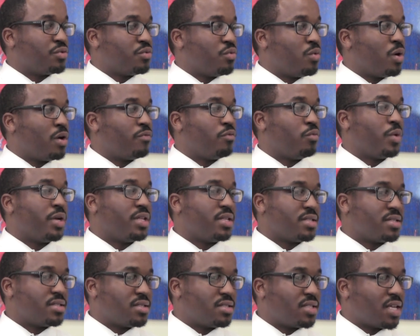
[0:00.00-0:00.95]
who have
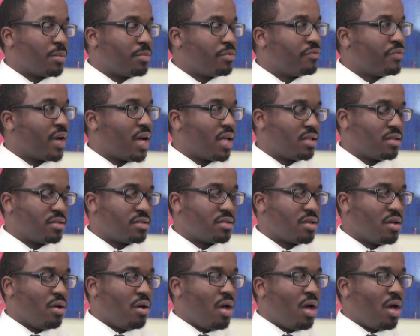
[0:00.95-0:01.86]
witnessed this type of violence